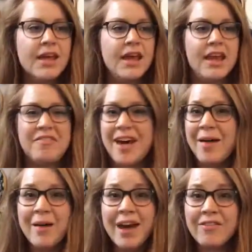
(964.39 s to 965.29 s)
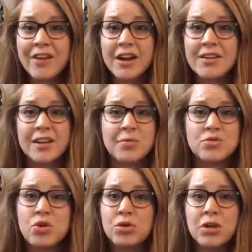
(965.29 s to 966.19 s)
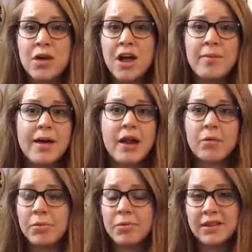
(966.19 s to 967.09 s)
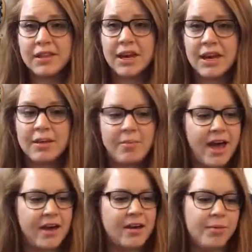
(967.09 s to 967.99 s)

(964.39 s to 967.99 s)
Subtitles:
If that backfires and I'm totally wrong about it, we'll bring the Nadia back.